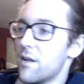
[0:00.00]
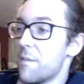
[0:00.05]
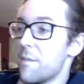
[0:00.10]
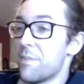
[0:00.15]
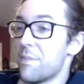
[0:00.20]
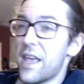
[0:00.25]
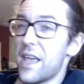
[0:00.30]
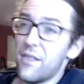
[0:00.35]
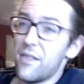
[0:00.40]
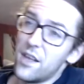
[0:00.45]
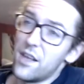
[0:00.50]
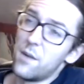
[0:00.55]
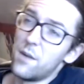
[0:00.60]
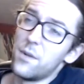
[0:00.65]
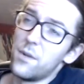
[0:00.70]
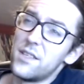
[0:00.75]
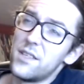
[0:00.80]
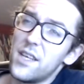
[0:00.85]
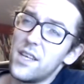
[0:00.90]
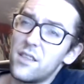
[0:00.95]
and then I'm
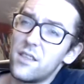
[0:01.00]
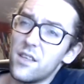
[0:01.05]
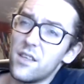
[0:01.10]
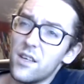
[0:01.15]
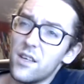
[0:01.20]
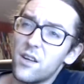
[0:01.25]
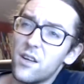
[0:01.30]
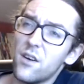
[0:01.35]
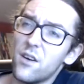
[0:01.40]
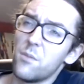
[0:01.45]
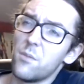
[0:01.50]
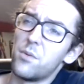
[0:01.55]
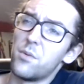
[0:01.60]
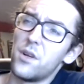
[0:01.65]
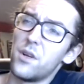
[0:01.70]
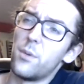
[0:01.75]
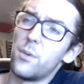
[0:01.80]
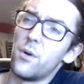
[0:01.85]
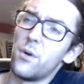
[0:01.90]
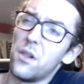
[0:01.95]
going to take the car and put
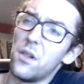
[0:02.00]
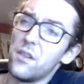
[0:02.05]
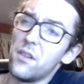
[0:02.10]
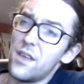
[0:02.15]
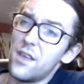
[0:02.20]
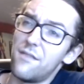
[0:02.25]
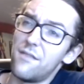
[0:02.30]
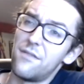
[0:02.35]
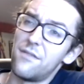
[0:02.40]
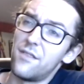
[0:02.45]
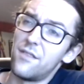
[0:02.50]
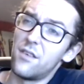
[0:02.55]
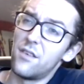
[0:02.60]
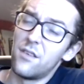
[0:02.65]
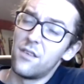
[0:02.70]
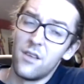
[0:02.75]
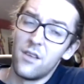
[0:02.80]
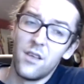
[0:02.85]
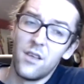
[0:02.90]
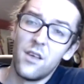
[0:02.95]
up on a lift,
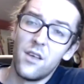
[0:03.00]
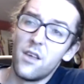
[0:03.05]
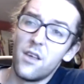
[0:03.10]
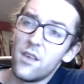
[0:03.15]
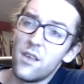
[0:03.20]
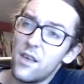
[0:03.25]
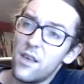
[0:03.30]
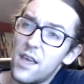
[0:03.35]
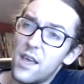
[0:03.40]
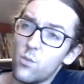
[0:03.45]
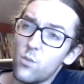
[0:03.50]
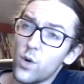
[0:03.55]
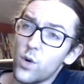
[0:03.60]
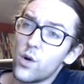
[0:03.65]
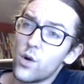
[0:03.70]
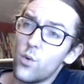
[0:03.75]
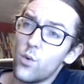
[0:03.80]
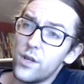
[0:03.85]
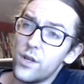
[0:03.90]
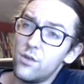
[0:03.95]
and we're
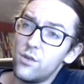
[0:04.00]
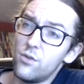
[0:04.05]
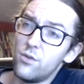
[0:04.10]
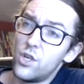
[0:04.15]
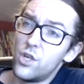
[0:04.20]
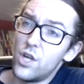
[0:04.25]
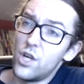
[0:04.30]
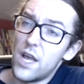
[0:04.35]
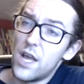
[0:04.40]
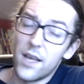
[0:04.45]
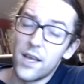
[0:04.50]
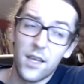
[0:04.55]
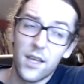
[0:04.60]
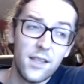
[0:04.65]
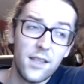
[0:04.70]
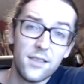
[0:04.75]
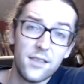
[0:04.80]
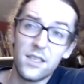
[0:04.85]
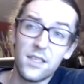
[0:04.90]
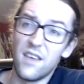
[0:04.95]
going to check
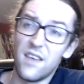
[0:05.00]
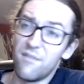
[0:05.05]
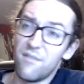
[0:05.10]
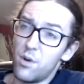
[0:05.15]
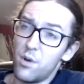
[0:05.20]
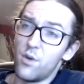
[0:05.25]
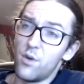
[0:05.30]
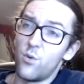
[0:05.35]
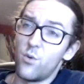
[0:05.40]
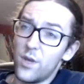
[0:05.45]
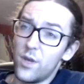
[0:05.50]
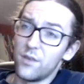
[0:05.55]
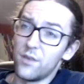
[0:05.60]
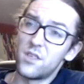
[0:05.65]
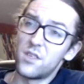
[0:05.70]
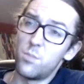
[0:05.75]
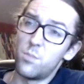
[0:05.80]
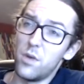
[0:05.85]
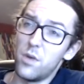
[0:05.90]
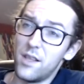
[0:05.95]
and see if both wheels
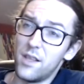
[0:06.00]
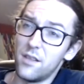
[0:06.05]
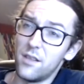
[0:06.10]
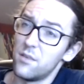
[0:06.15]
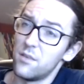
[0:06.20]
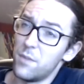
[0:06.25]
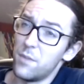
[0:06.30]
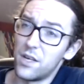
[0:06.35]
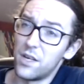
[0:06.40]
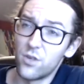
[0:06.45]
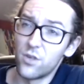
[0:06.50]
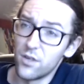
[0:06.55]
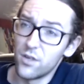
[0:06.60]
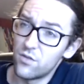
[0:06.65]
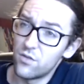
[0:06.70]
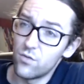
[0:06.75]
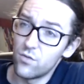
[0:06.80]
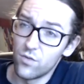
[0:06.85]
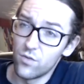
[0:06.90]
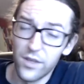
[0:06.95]
spin, make sure
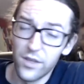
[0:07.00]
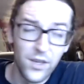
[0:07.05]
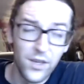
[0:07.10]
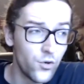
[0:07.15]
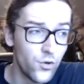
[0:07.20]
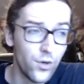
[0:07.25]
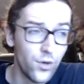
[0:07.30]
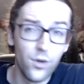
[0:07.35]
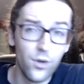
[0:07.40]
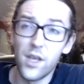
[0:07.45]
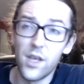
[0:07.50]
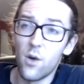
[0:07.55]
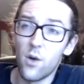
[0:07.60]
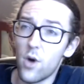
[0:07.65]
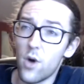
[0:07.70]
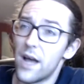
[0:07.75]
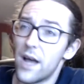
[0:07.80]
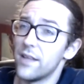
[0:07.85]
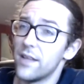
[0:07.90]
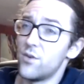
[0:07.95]
it's really truly a
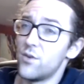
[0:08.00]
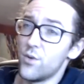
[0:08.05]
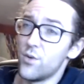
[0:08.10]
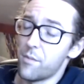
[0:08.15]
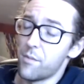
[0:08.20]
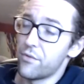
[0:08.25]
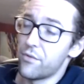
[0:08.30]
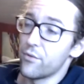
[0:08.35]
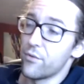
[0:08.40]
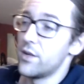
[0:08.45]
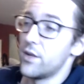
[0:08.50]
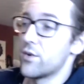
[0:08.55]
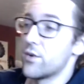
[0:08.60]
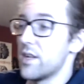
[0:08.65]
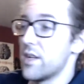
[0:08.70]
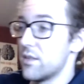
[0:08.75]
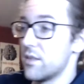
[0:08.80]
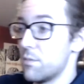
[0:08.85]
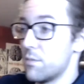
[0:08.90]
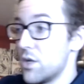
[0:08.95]
Y2M3
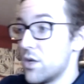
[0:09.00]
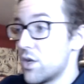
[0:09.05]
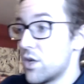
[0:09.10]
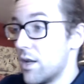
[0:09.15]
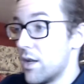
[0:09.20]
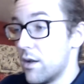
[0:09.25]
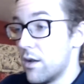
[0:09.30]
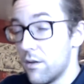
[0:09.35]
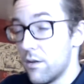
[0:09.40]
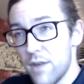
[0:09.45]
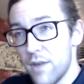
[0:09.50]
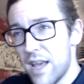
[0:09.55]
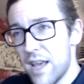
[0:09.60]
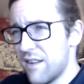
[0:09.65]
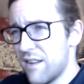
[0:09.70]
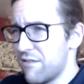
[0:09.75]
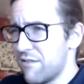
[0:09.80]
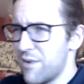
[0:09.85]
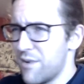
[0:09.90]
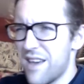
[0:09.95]
transmission. And
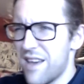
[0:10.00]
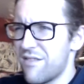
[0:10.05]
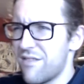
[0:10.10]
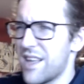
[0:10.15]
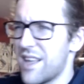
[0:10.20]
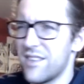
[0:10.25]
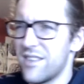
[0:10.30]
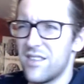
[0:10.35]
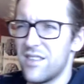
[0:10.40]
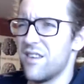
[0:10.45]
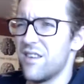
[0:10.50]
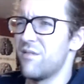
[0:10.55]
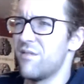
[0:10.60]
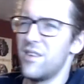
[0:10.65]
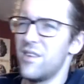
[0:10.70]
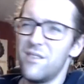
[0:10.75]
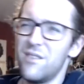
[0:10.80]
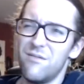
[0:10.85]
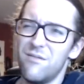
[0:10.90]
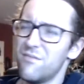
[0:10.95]
if we have that stuff,
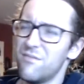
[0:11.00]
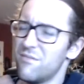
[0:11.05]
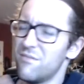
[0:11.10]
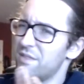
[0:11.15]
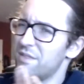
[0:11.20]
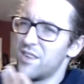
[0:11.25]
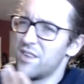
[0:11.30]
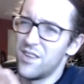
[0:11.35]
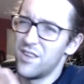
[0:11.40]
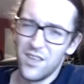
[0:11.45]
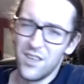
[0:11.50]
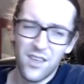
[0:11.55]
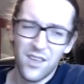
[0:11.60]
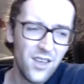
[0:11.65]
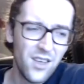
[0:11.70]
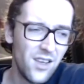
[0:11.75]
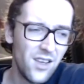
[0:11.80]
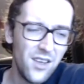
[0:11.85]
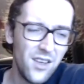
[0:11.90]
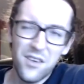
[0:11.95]
then
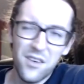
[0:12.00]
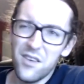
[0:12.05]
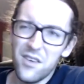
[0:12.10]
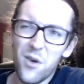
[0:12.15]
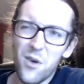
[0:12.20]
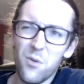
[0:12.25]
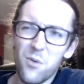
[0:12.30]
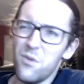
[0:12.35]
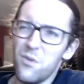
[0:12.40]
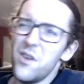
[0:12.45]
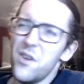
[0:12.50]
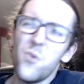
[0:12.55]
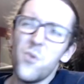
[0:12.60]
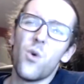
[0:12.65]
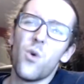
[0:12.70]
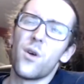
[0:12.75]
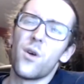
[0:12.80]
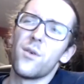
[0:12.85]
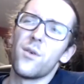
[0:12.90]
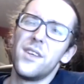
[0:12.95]
no
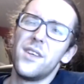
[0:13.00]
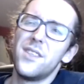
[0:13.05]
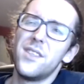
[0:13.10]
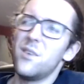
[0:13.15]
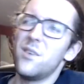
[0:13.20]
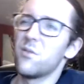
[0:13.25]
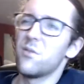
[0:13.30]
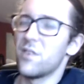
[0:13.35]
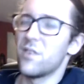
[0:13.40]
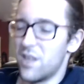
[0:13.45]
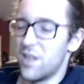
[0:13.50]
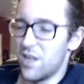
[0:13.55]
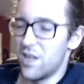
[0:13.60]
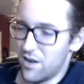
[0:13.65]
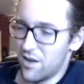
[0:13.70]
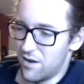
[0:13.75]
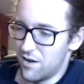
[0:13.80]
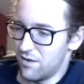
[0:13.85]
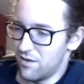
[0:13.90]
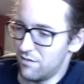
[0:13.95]
worries. I don't really
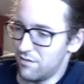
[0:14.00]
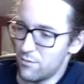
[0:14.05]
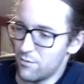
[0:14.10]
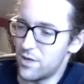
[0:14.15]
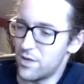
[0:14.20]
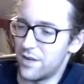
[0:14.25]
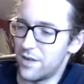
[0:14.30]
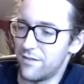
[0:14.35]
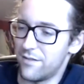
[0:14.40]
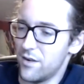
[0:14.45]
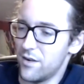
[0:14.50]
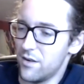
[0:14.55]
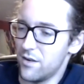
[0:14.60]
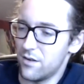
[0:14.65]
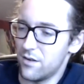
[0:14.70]
care. Whatever.